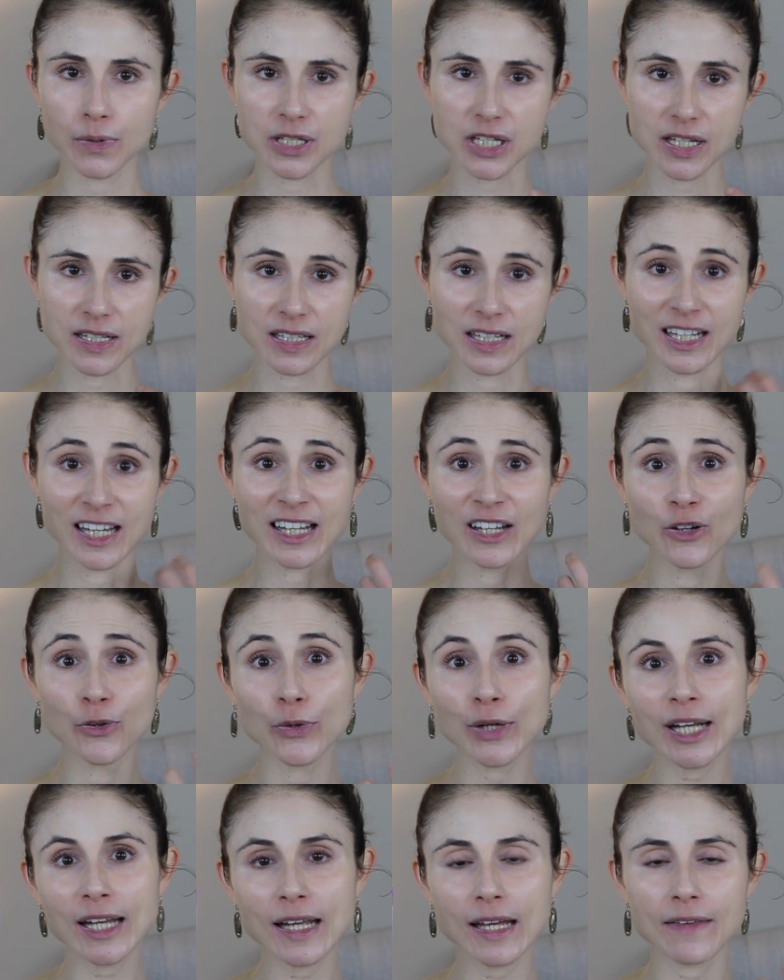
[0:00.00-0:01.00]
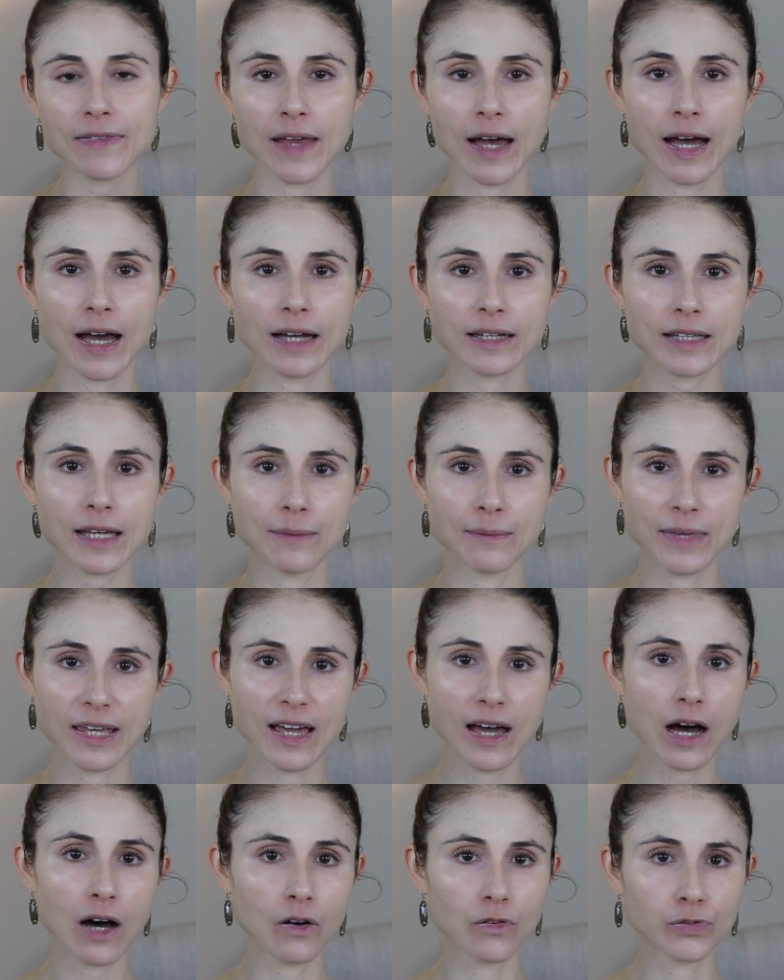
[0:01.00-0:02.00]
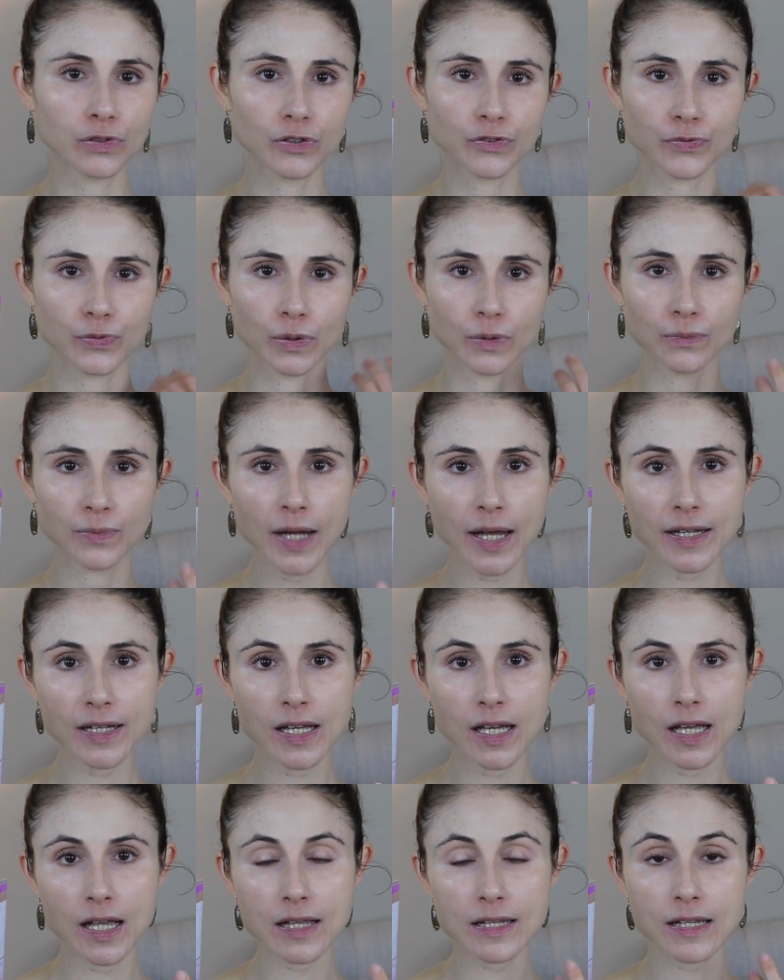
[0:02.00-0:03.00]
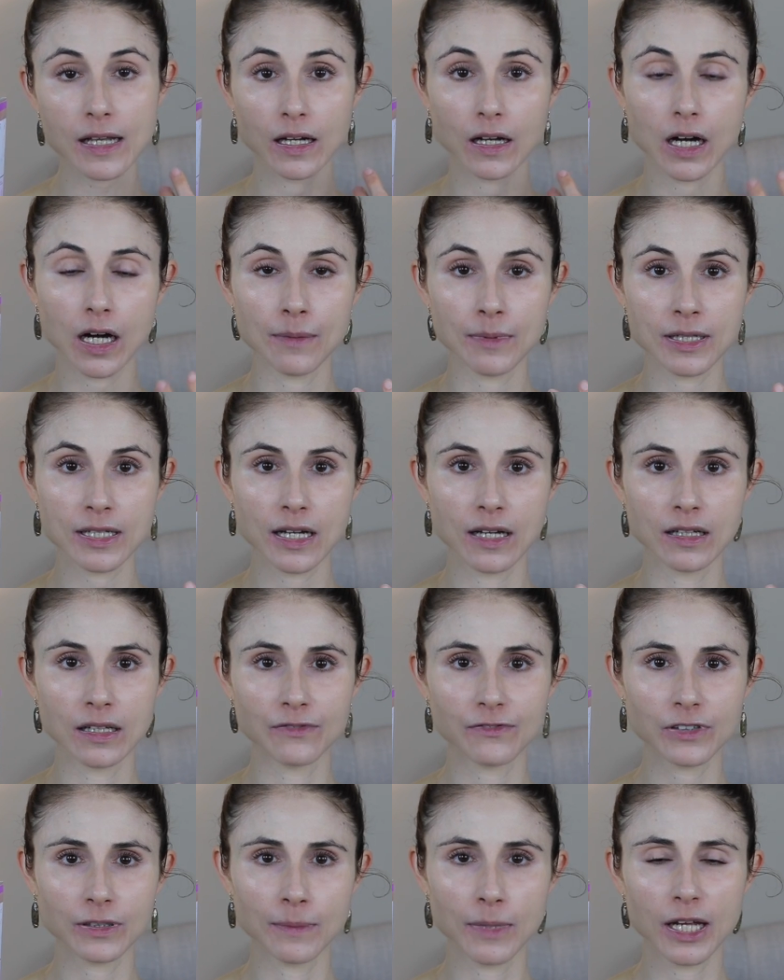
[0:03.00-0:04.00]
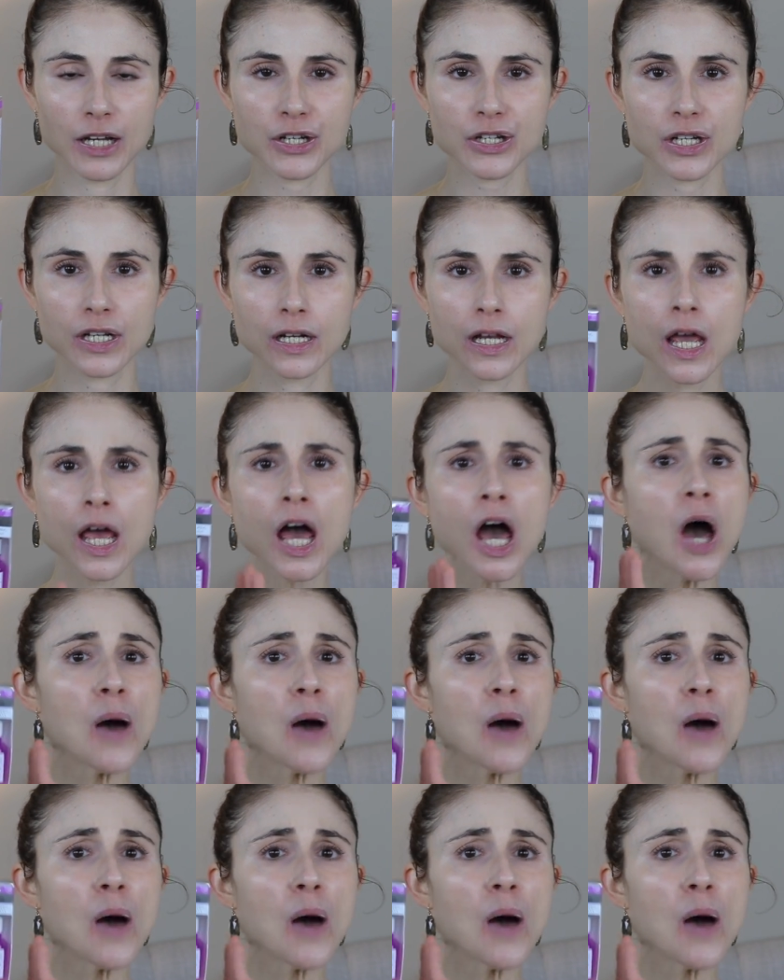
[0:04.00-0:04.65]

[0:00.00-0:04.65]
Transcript: which is an ingredient that can be helpful for redness and calming down inflammation,